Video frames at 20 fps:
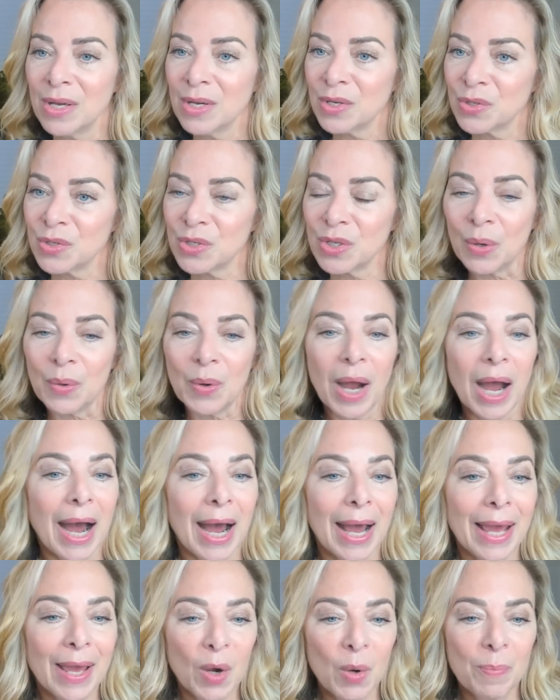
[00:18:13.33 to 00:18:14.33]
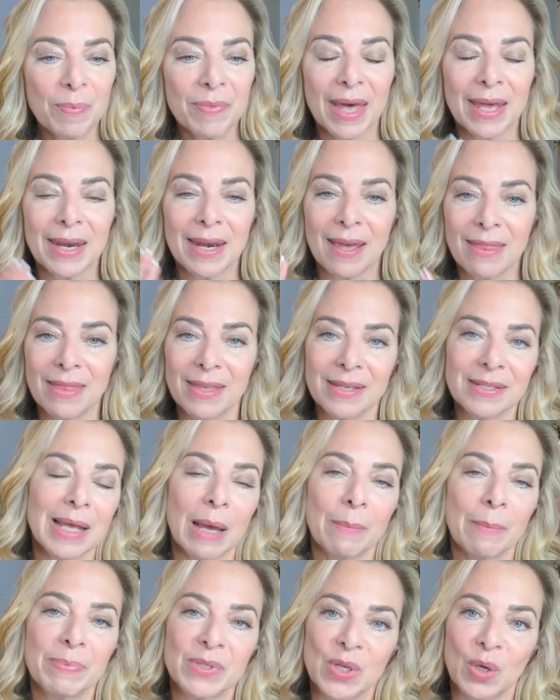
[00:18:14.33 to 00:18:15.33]
So I hope that this
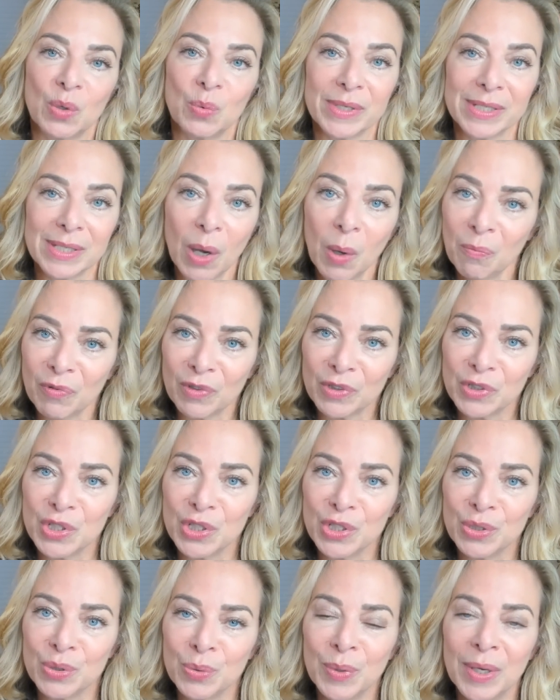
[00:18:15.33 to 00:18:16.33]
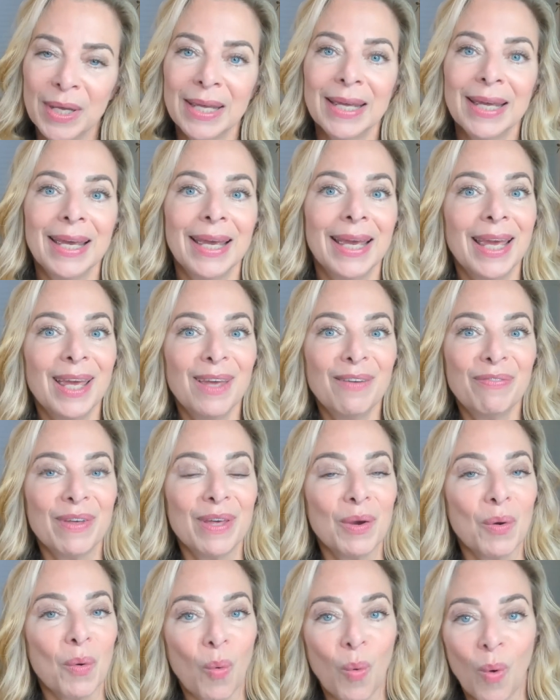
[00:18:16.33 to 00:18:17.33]
episode was helpful to you. If
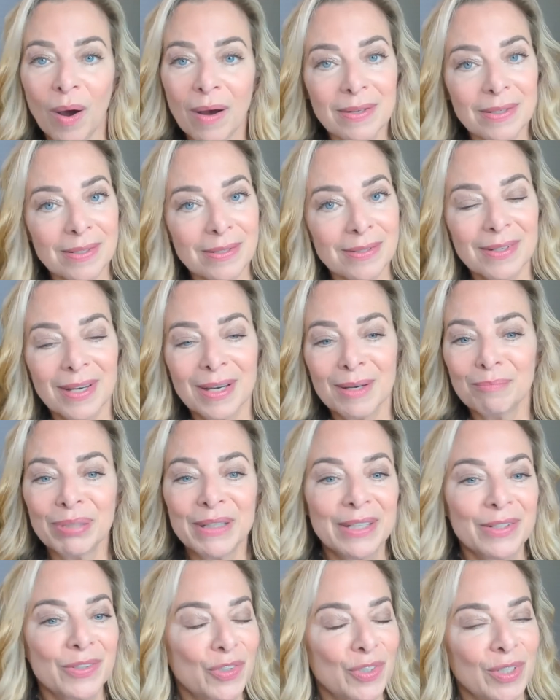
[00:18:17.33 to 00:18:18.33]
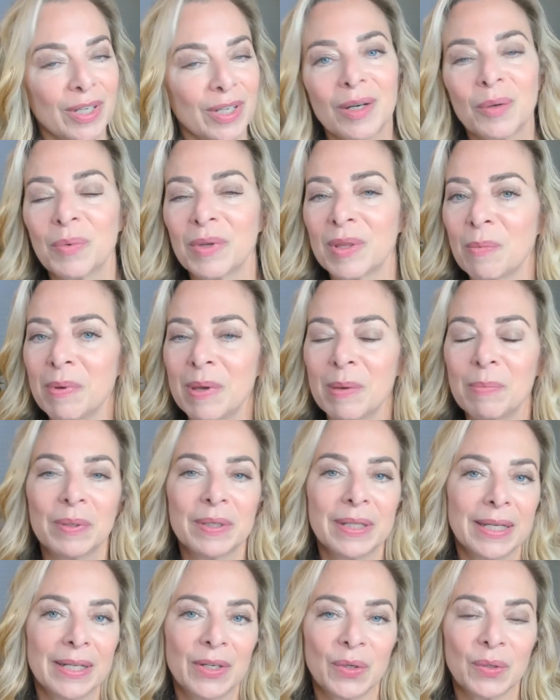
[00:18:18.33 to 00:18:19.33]
it was, please share it with the people
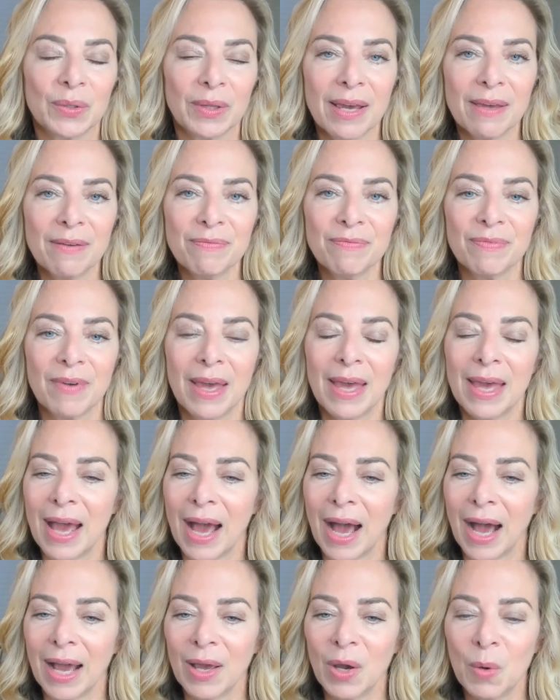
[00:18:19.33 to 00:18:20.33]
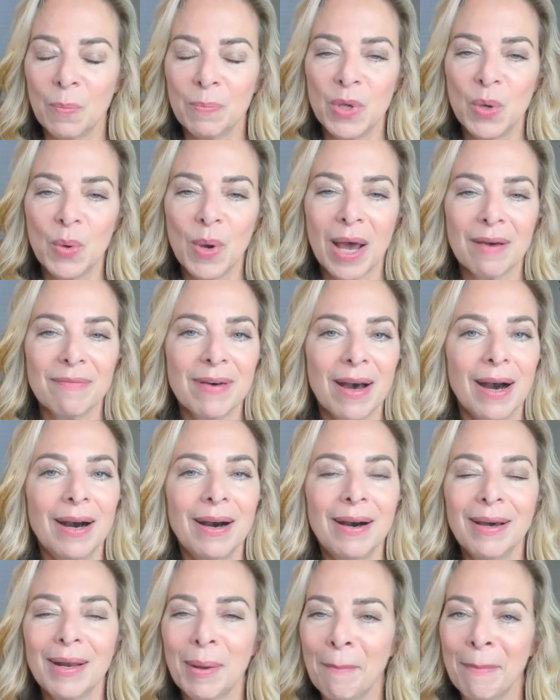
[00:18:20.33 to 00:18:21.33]
in your life. I hope you have
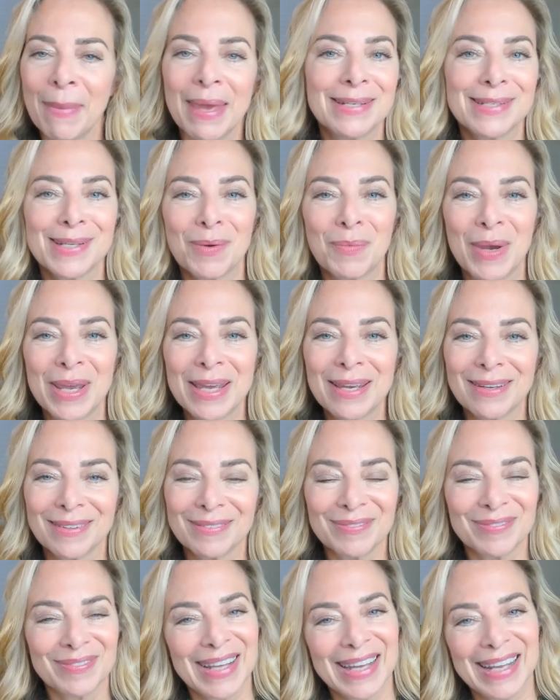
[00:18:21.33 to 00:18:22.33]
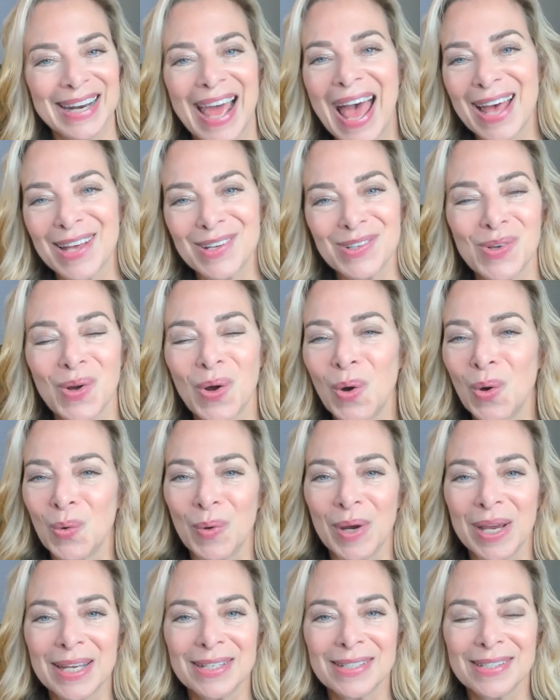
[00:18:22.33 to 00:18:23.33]
an amazing week. And as
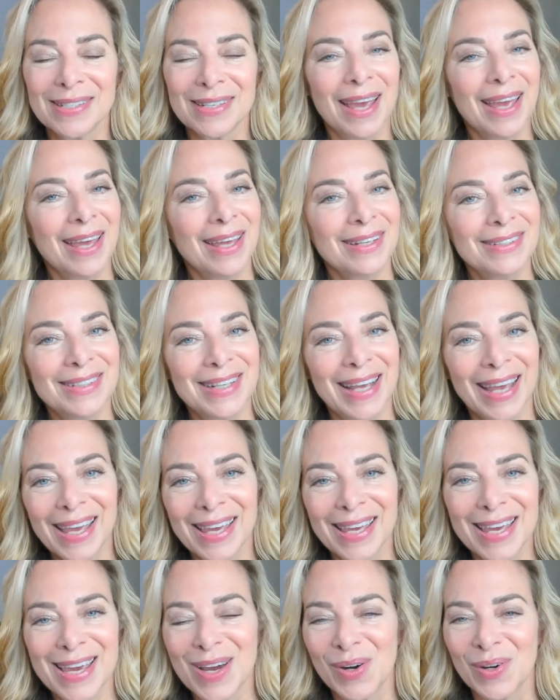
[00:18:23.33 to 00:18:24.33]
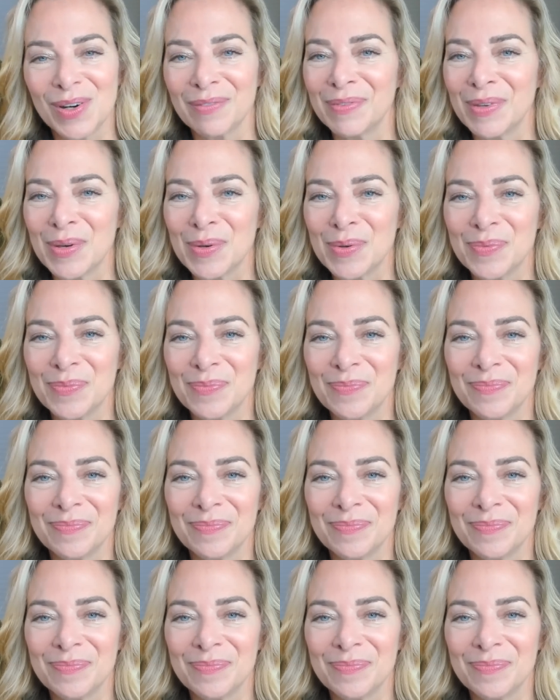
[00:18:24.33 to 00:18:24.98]
always, take care of you.